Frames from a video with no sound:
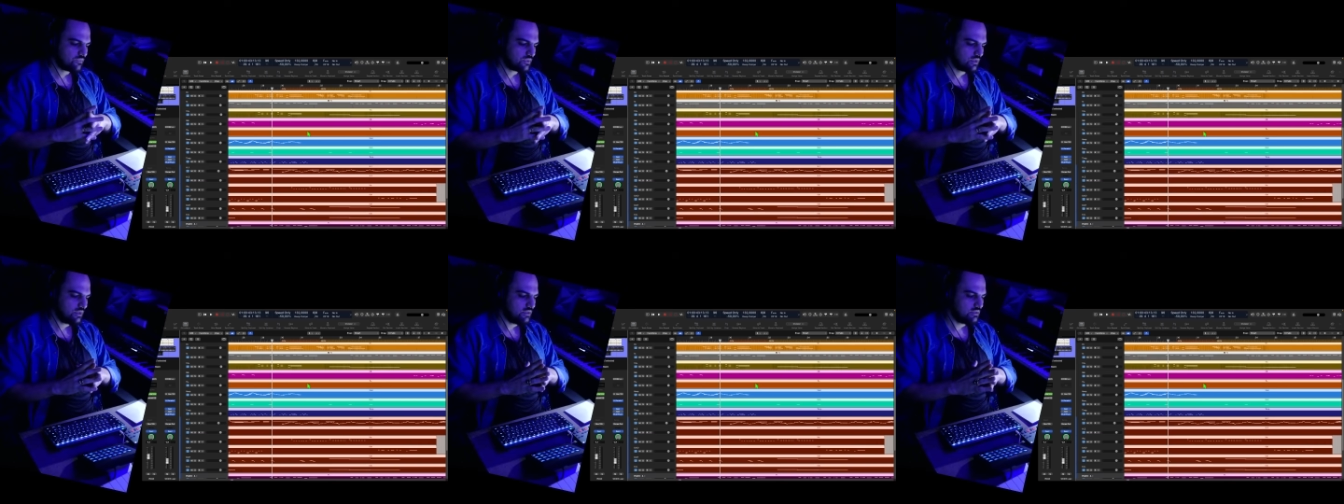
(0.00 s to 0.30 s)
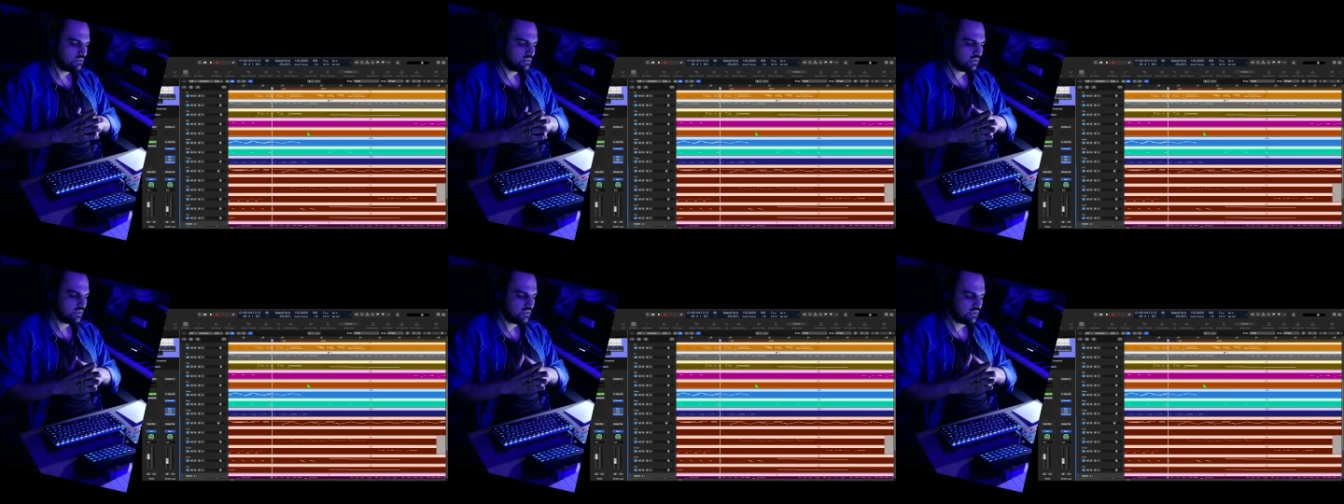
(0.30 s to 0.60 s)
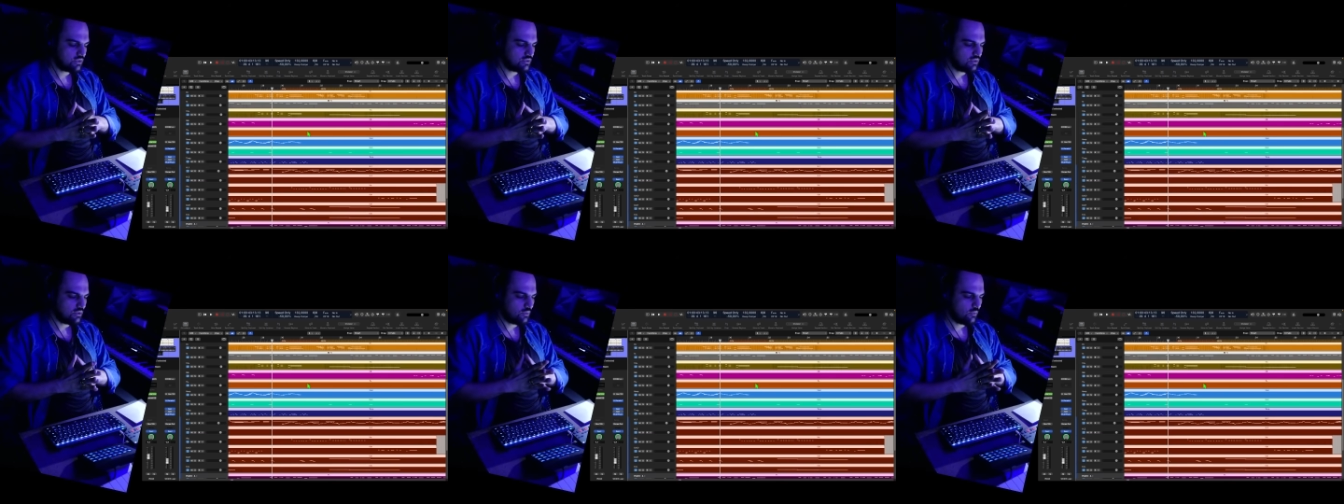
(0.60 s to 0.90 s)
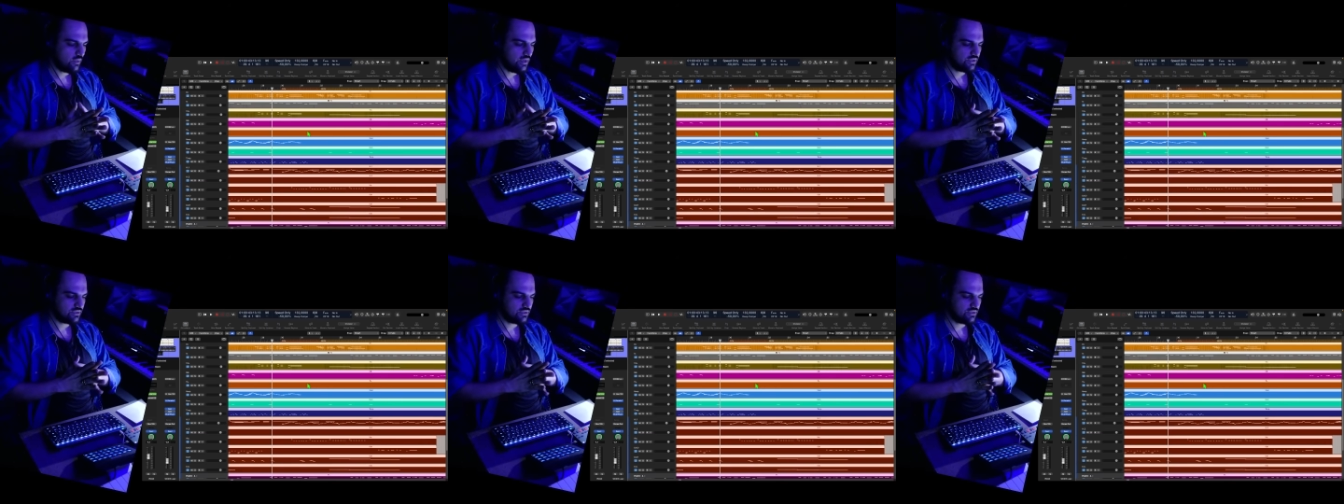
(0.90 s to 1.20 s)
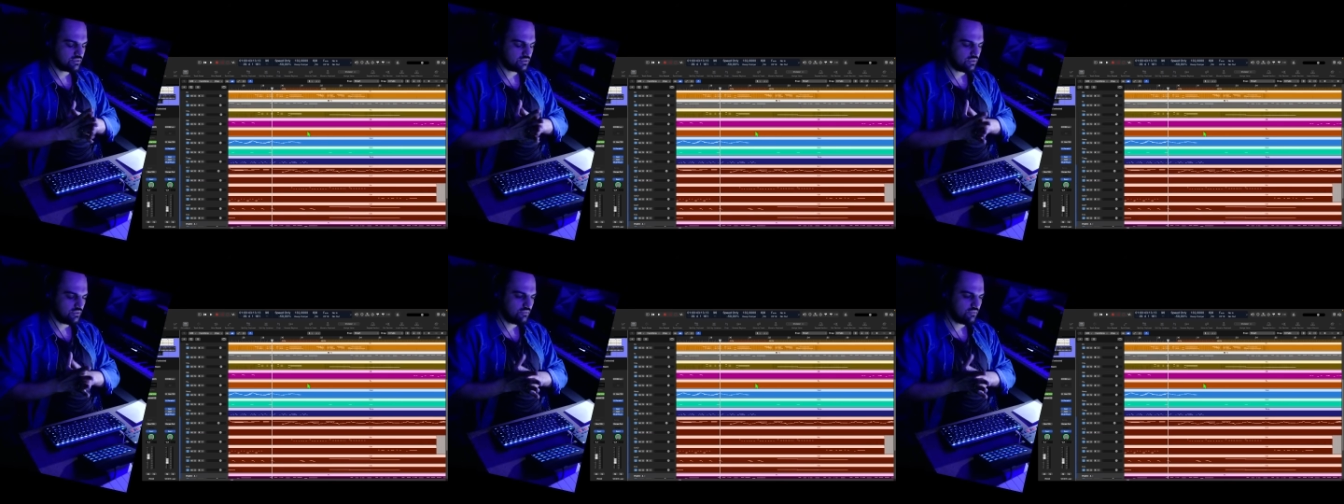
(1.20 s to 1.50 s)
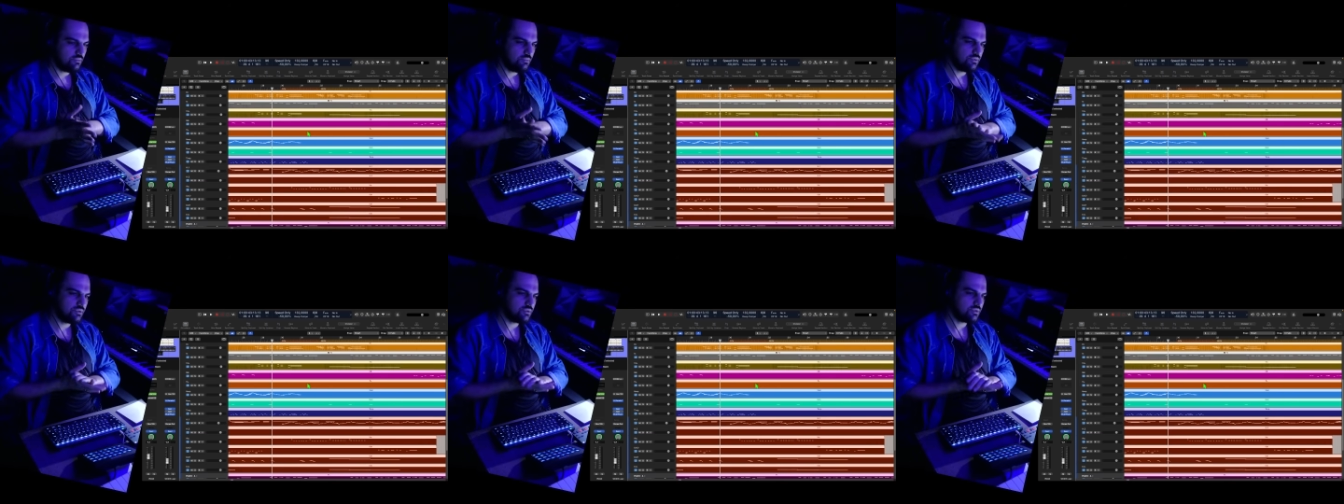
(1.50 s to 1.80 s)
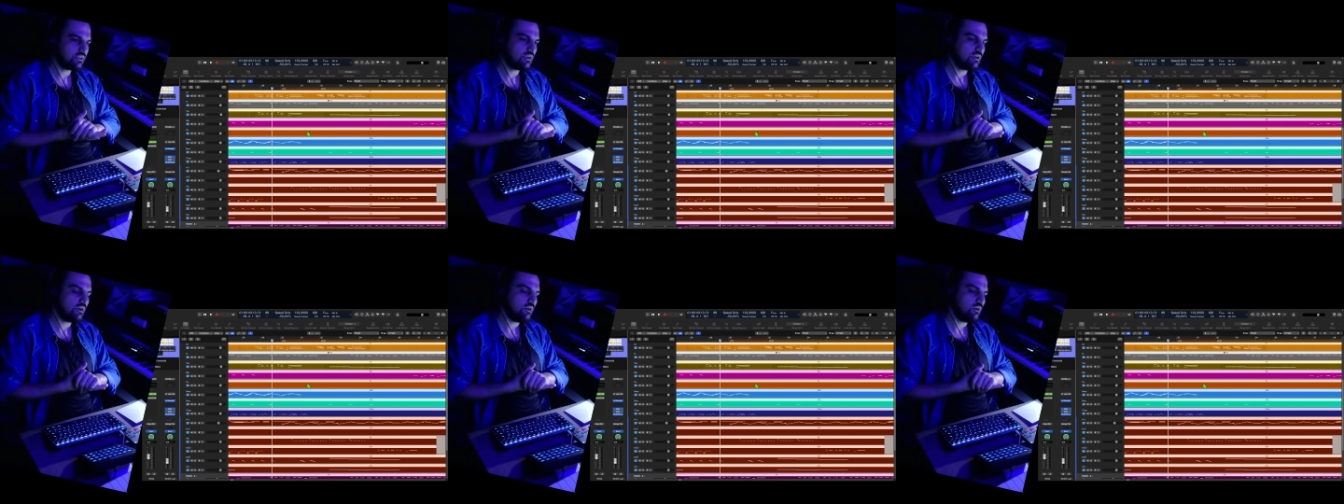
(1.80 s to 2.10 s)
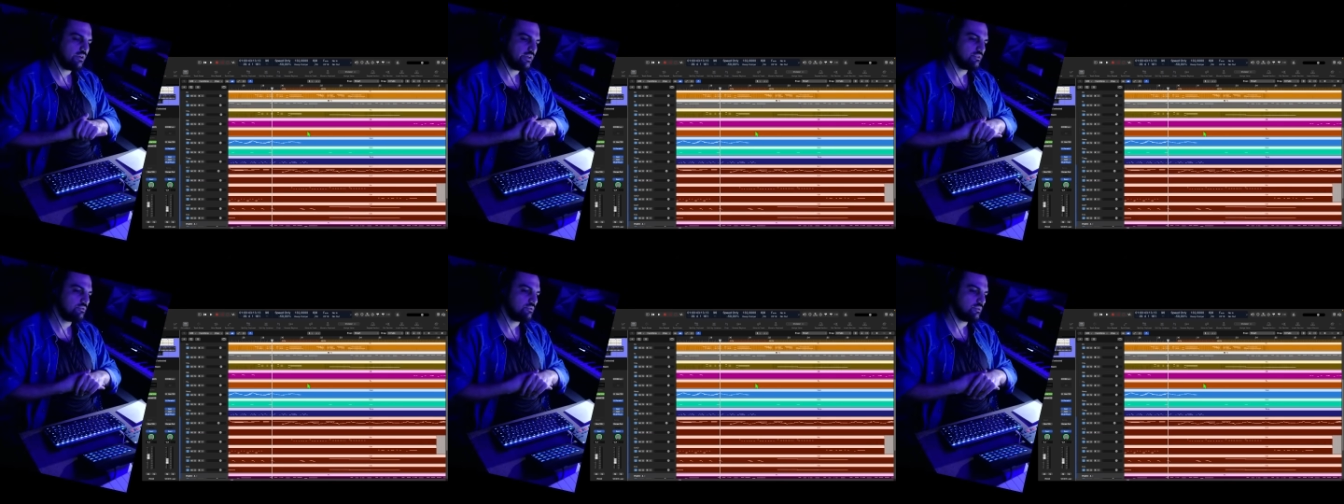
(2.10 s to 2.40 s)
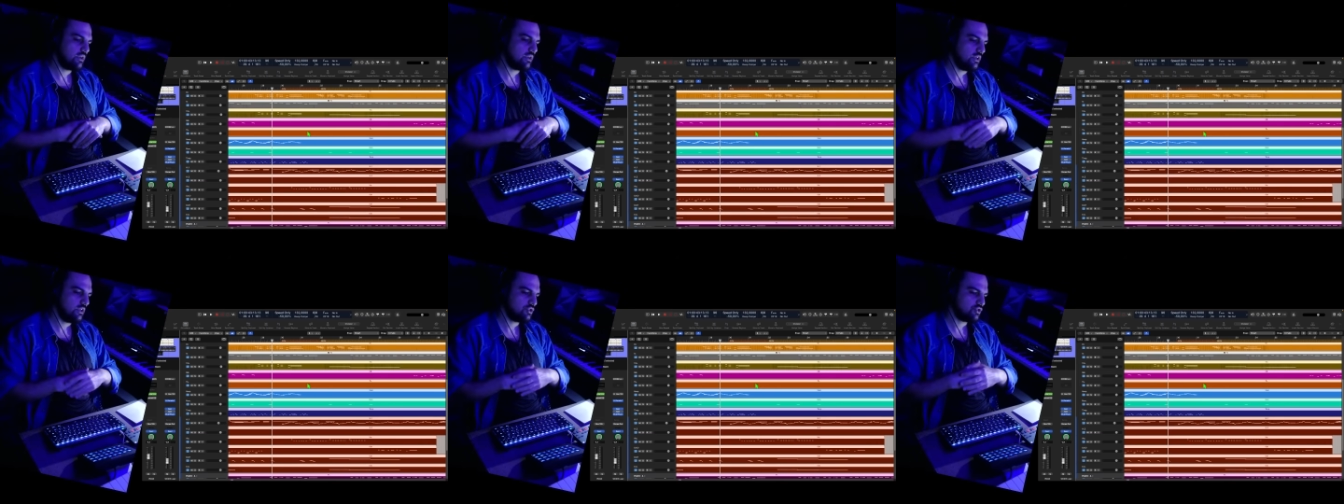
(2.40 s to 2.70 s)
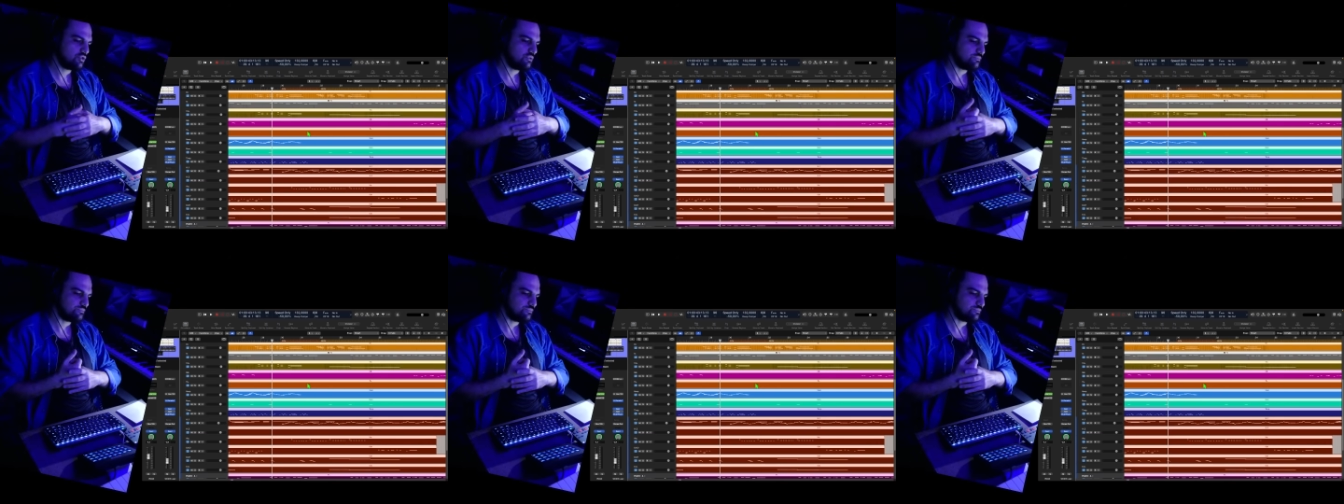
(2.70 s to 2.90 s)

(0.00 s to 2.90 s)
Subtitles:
intellectual questions of musical education.